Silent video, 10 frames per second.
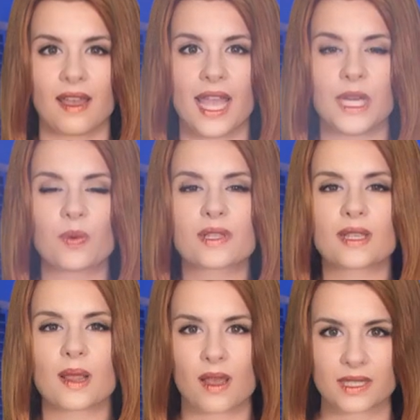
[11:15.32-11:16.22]
It was
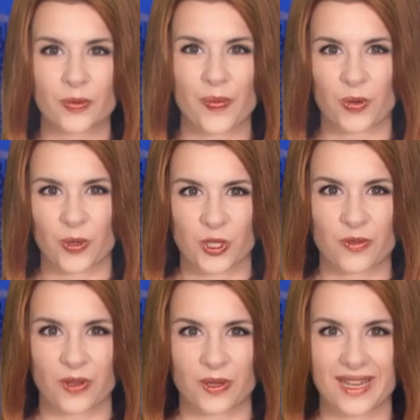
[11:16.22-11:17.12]
the last reportage
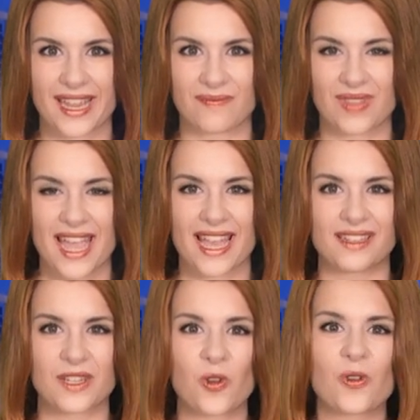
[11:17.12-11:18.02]
for today.
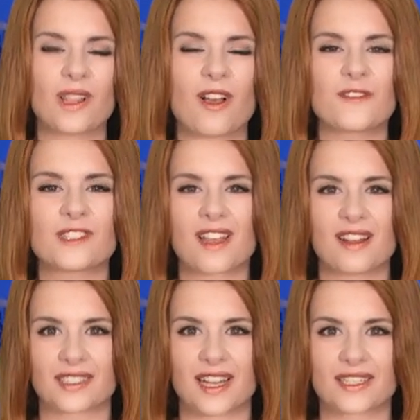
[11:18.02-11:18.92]
Editorial office
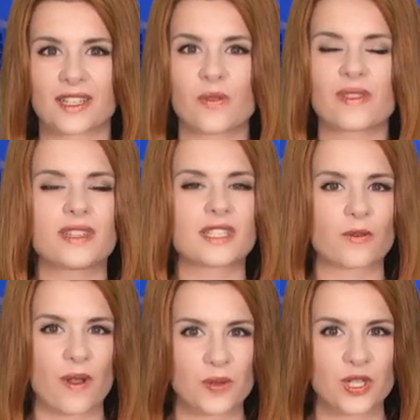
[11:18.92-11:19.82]
contacts are in the
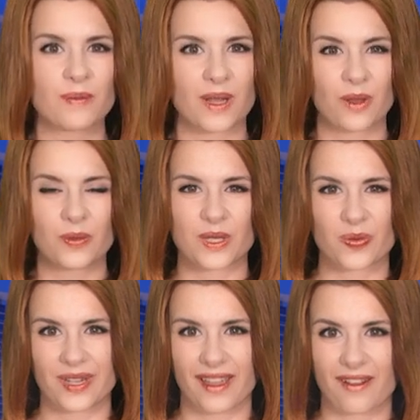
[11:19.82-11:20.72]
description below this
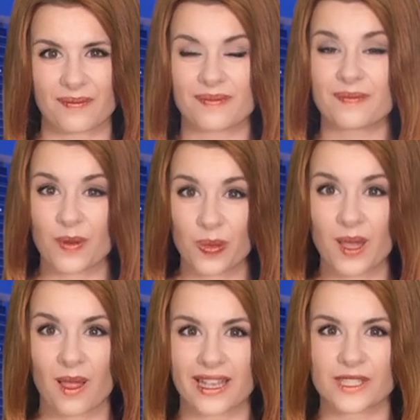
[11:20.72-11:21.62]
video. Put
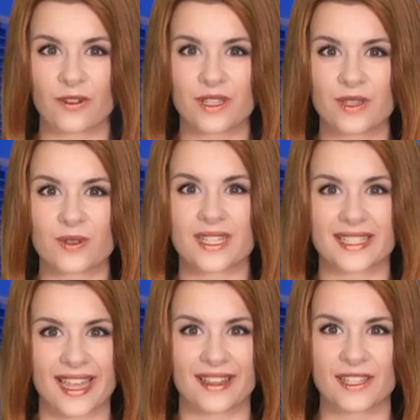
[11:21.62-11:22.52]
the likes for news
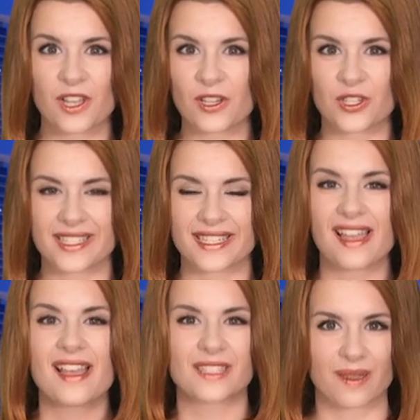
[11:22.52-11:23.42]
and daily digests.
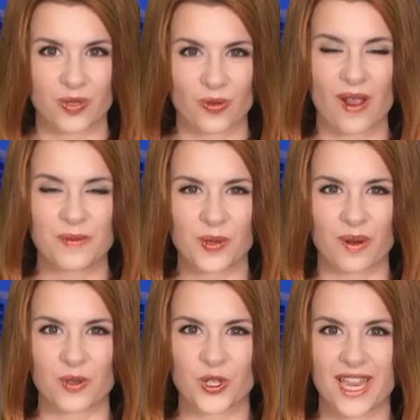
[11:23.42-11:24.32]
Subscribe to
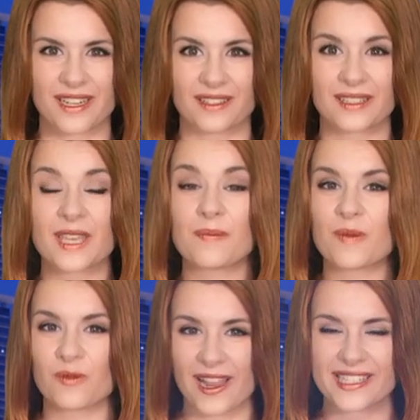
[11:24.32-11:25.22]
our channel. Keep
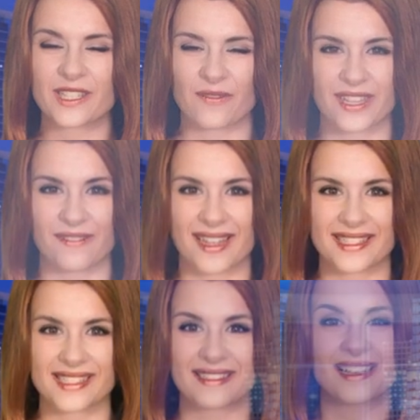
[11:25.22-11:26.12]
abreast of the
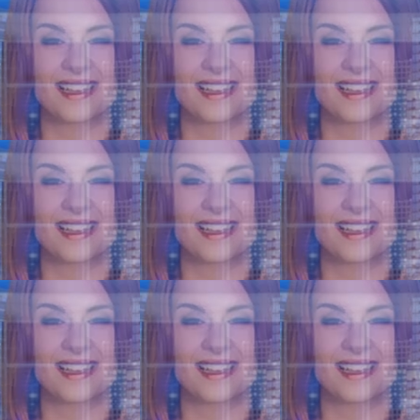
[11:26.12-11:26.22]
events.